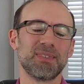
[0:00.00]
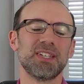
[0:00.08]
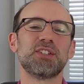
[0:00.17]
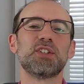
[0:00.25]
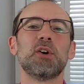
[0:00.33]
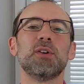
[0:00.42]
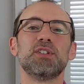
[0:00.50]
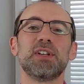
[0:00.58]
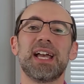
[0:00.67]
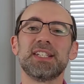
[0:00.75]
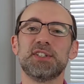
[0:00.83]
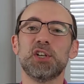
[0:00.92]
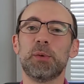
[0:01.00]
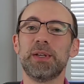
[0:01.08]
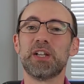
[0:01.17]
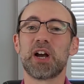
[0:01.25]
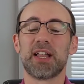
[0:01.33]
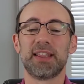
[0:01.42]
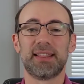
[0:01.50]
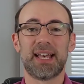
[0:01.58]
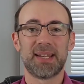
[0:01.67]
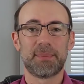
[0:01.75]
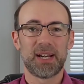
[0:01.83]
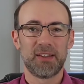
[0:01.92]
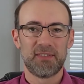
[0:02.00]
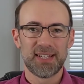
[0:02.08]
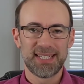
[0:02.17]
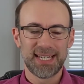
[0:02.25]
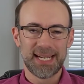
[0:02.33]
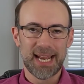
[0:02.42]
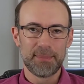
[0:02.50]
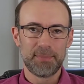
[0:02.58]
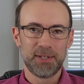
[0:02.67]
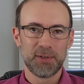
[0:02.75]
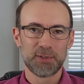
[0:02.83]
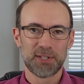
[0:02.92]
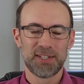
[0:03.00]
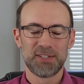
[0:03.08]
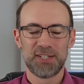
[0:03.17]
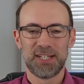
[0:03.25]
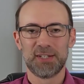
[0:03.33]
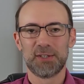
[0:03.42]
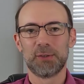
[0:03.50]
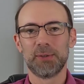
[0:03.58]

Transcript: So as you guys know, we talk a lot about investing in IPOs on the channel,